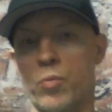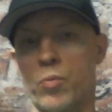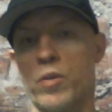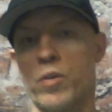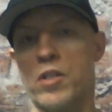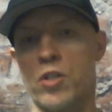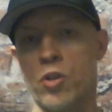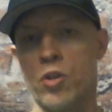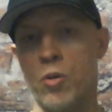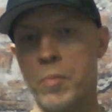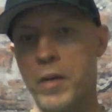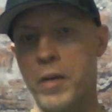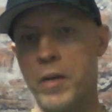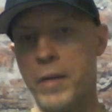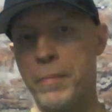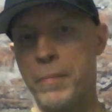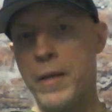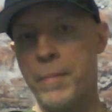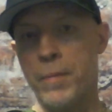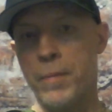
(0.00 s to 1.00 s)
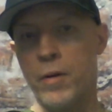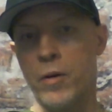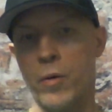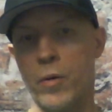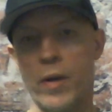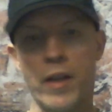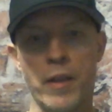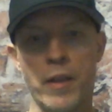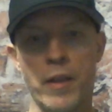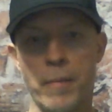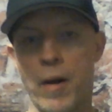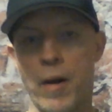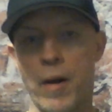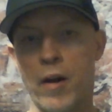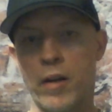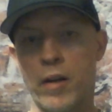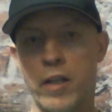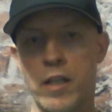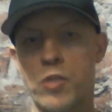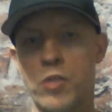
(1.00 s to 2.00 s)
when so many people are in the
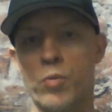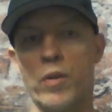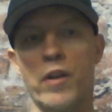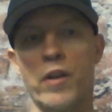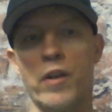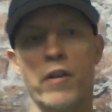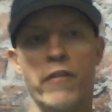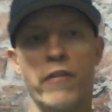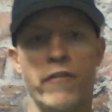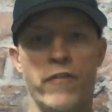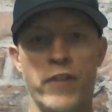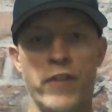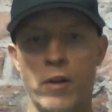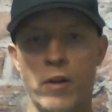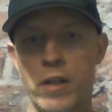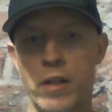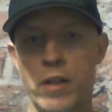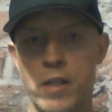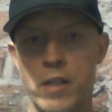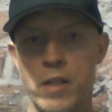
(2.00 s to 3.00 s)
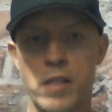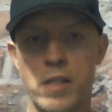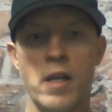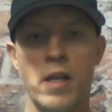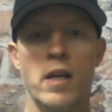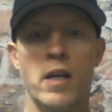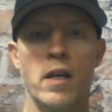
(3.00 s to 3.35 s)
markets, when they're fearless,